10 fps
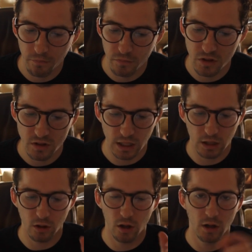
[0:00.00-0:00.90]
just like a
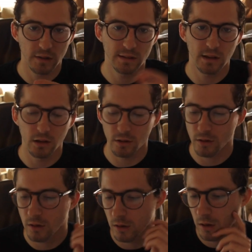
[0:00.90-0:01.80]
long
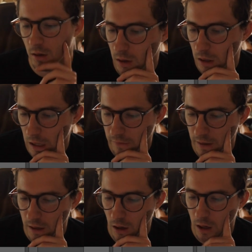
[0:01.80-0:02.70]
cylinder. And
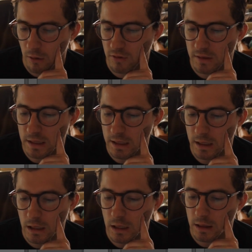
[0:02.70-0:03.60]
then I was
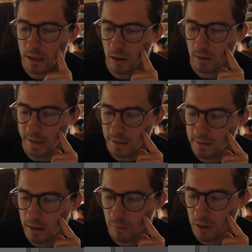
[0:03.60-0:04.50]
thinking that on the
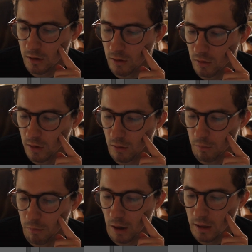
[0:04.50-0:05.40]
inside we could do
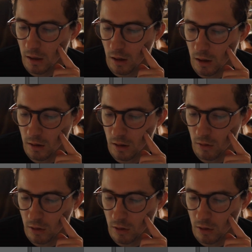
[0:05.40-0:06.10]
little